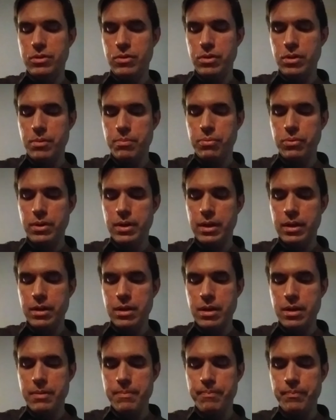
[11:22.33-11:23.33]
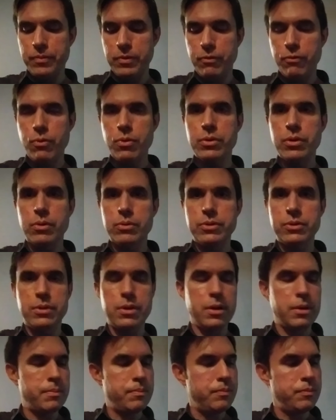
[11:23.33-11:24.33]
you're playing 4 notes
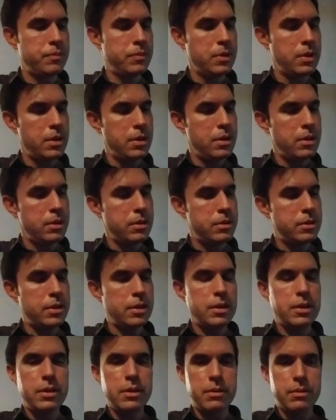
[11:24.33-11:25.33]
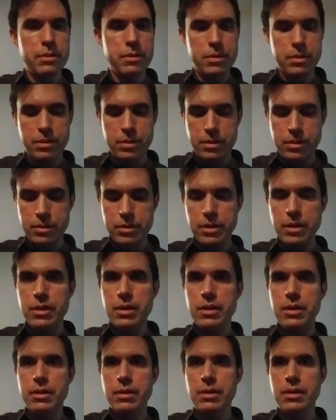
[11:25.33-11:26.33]
there: D,
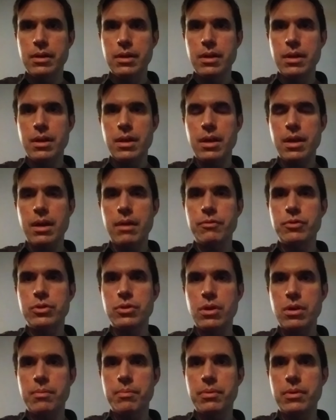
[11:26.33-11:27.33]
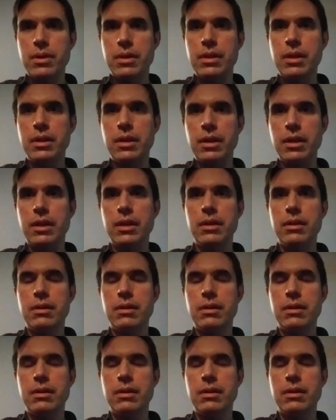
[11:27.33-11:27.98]
D, F sharp, and then E,